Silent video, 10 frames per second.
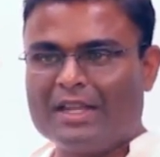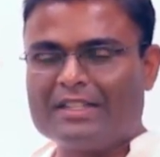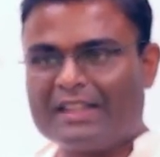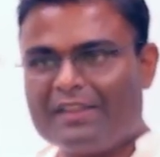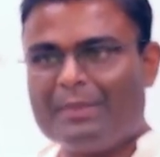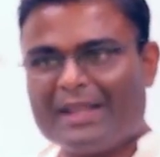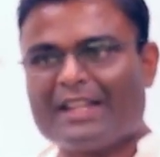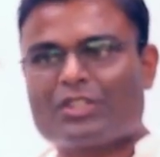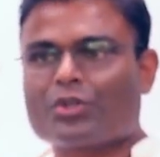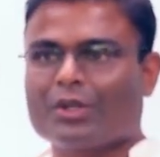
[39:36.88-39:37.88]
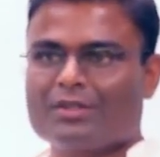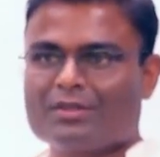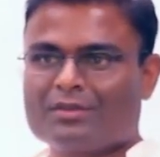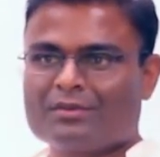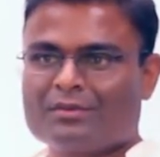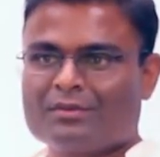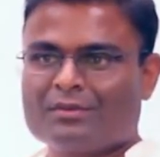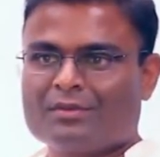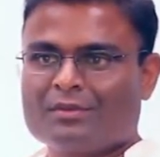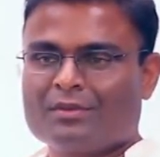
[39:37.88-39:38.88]
is that they made that choice
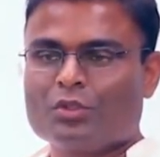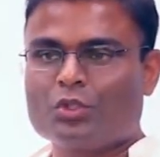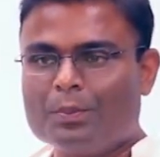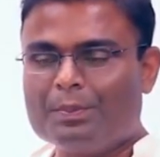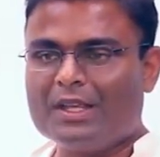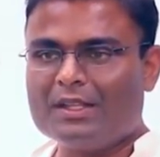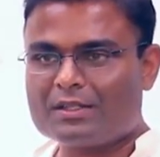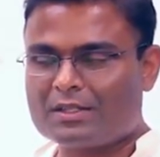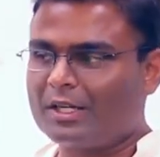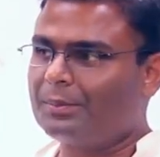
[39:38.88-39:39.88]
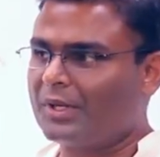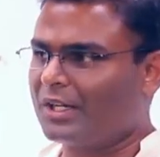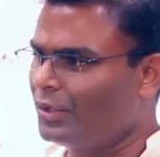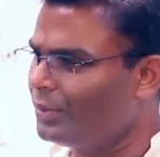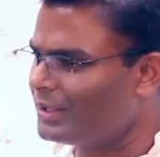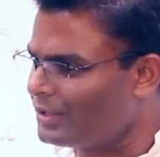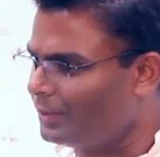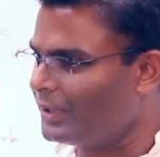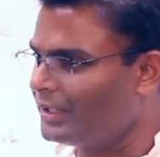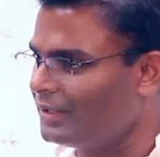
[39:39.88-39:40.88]
to be the scriptwriter. You know what
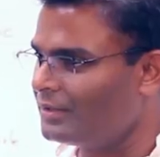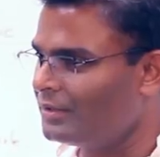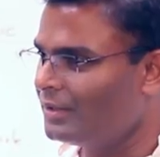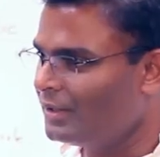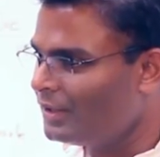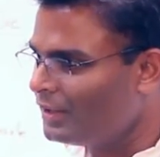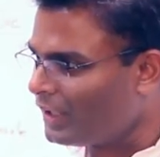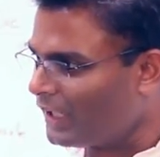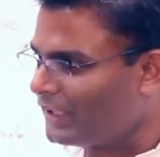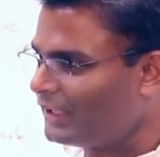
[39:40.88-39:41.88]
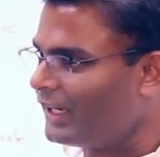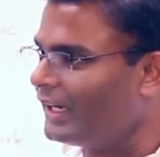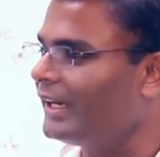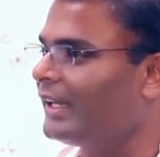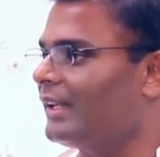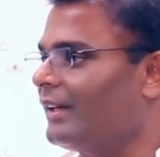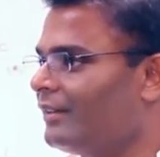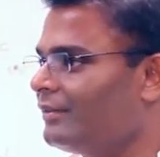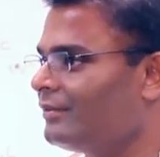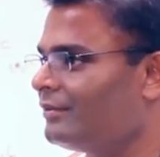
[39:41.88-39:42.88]
scriptwriter is? Katandre liye nekya,
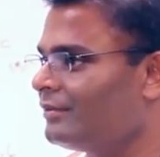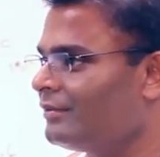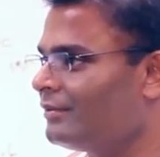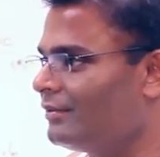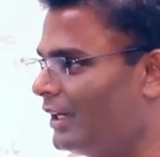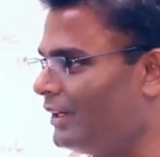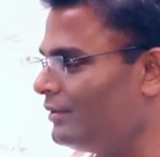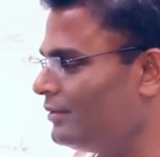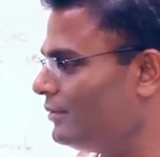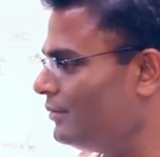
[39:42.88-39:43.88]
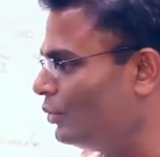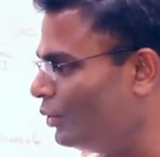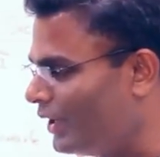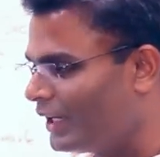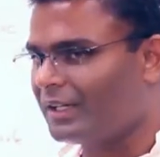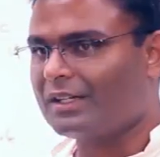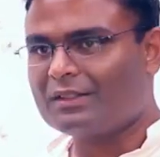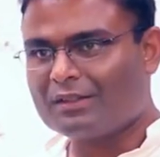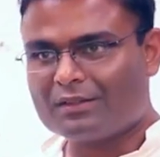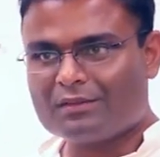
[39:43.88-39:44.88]
right? Movie
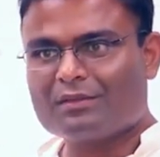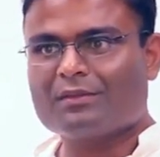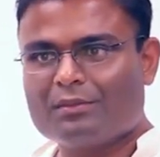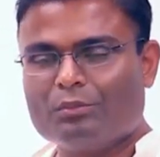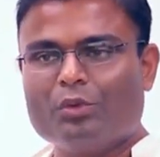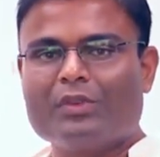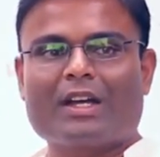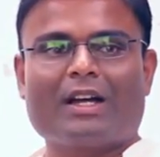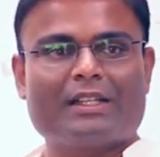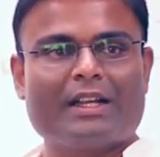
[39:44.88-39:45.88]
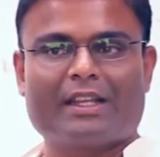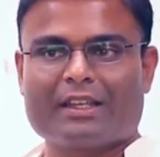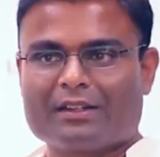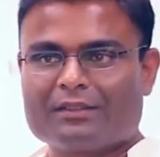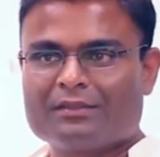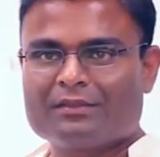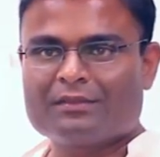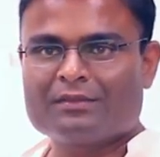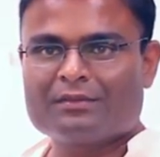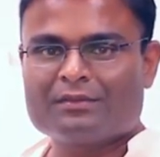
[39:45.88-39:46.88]
ka hath nekya,
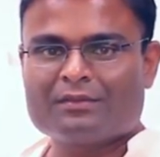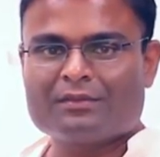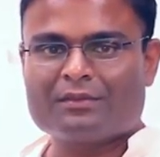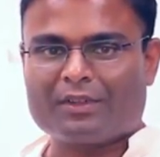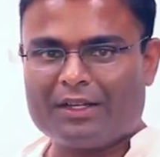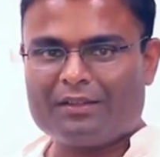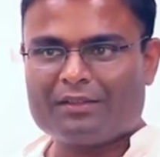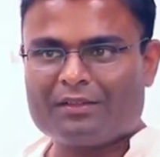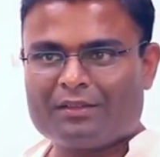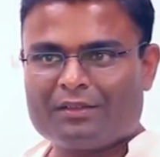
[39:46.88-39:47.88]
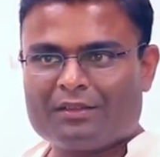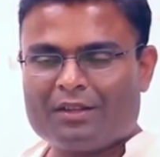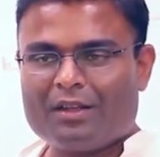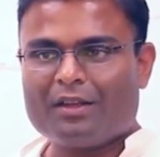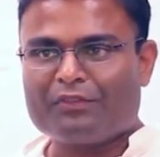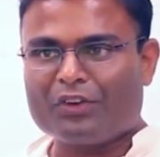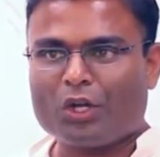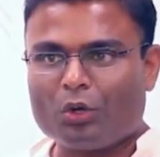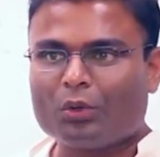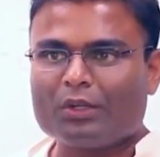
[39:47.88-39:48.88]
right? For
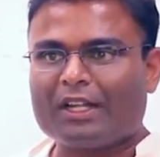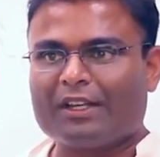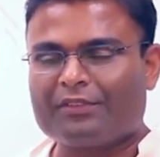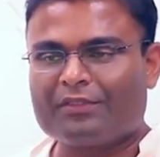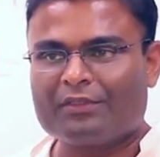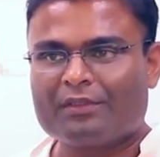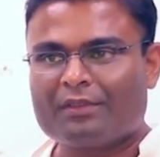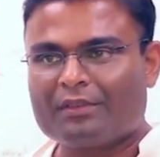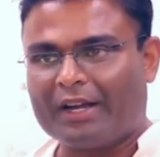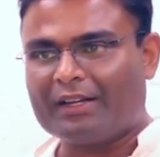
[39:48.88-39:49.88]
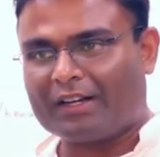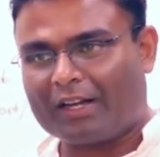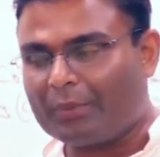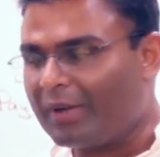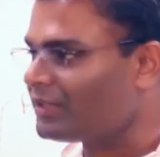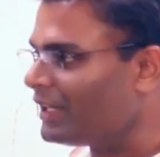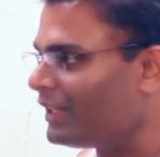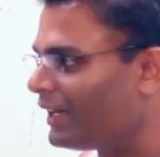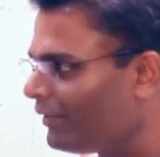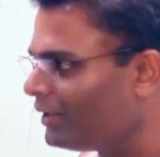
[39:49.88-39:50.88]
your own life, right? Another way of saying that, I